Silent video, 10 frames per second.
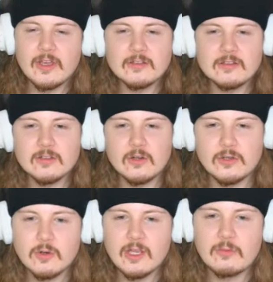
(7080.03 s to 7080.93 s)
or do you
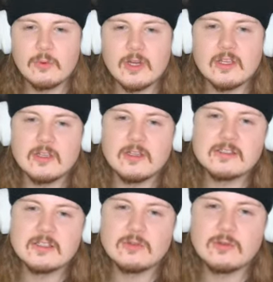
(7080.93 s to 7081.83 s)
like recognize that
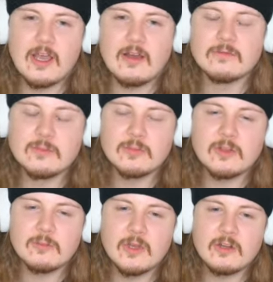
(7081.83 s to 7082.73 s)
you have something
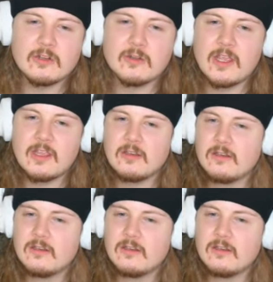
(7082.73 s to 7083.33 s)
better in the main,